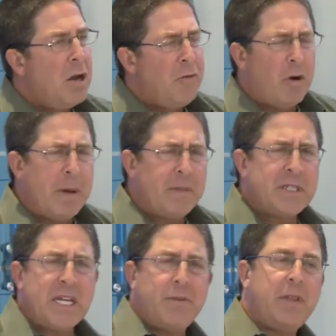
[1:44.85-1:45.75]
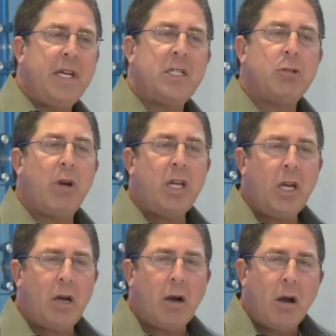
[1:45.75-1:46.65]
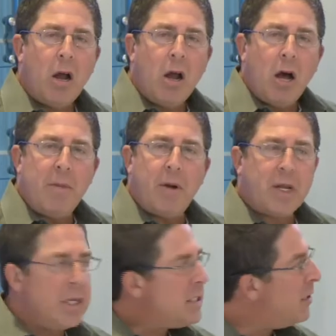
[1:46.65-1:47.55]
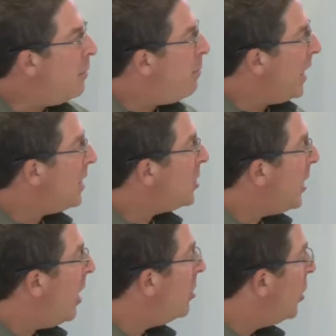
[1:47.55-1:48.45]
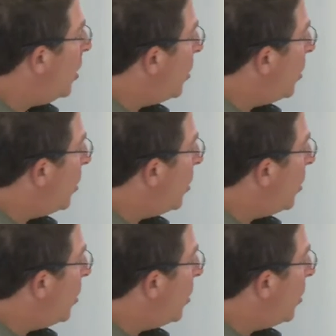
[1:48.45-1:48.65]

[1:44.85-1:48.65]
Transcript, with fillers: for about the 17th straight year, Americans said the biggest challenge in